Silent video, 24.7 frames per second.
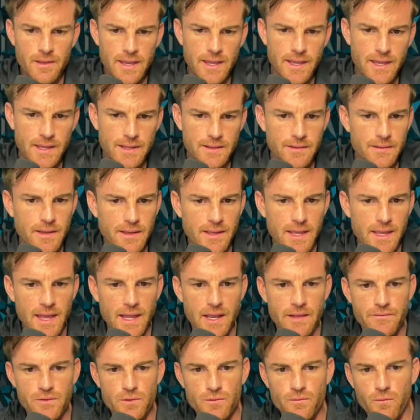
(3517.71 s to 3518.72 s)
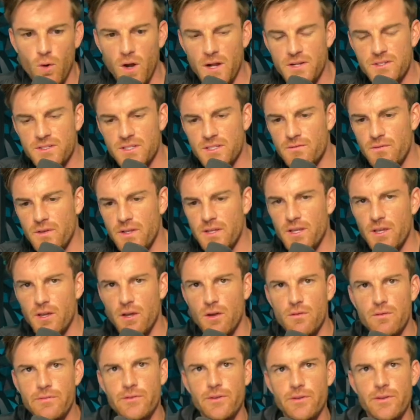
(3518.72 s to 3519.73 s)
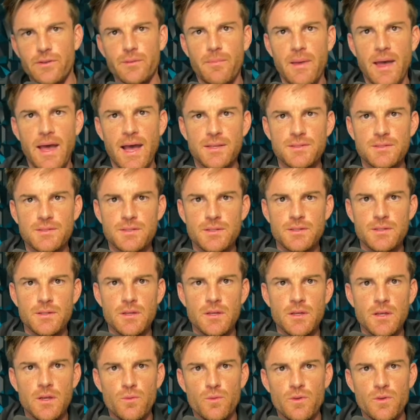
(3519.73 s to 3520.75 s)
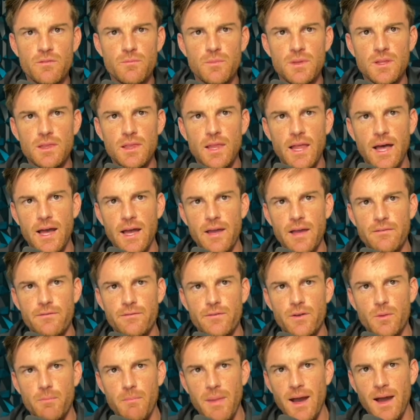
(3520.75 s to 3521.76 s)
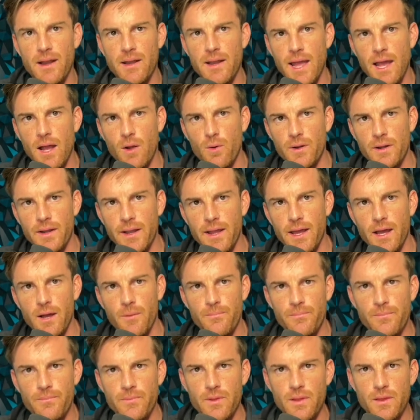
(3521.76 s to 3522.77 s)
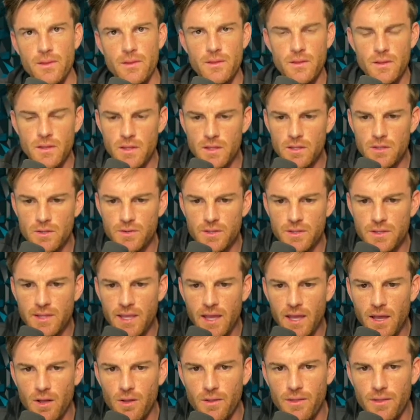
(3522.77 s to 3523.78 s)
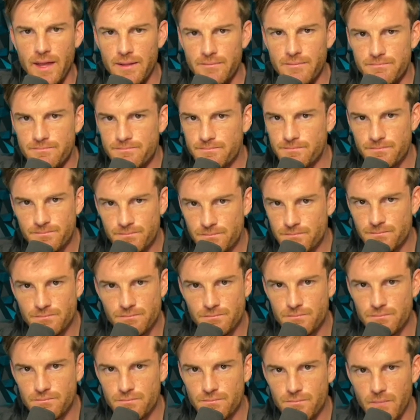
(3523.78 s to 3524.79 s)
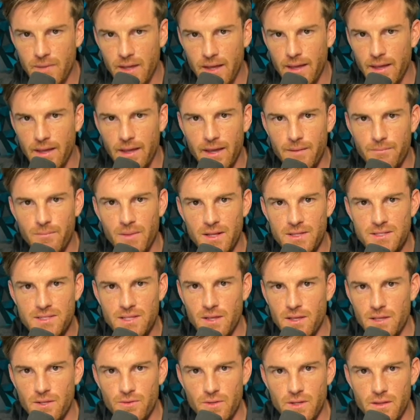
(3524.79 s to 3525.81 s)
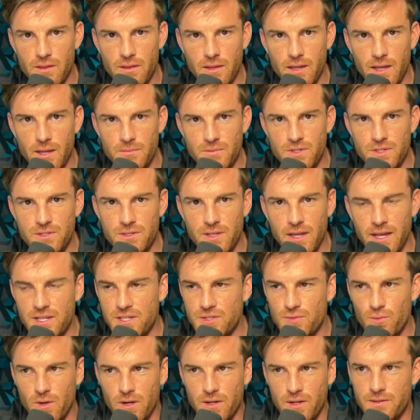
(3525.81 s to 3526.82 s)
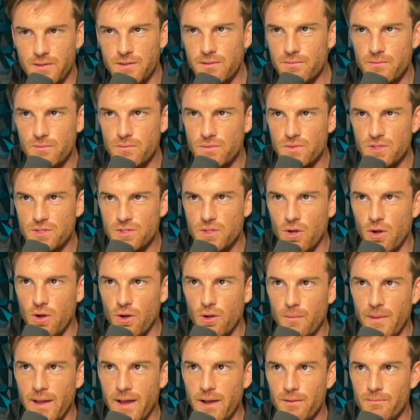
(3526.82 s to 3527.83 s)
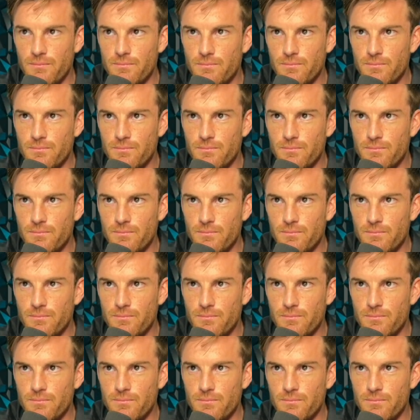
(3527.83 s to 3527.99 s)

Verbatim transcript: And again, if you've watched this video for the past, we've been live for about an hour now. You can tell that I'm not selling you anything. I'm just, I just want to just call them out.